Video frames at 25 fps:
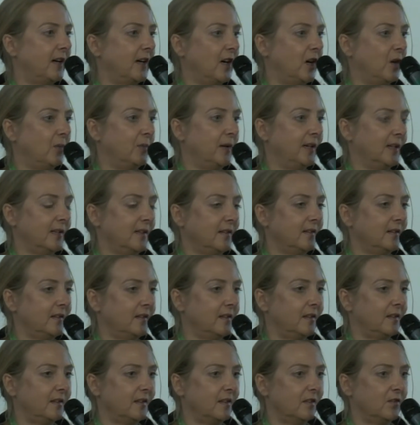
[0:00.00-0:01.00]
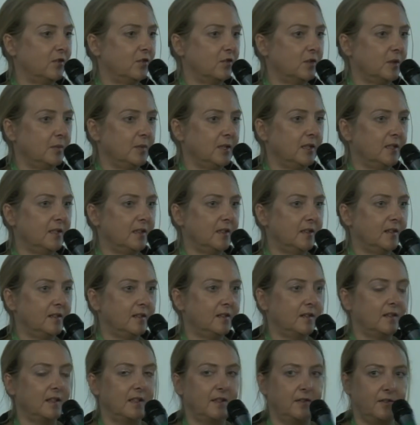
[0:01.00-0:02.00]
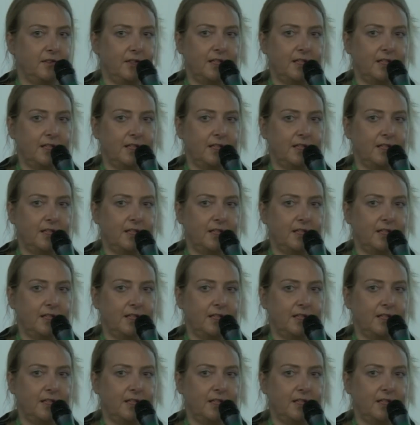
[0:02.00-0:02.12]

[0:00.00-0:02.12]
our partners and distributors and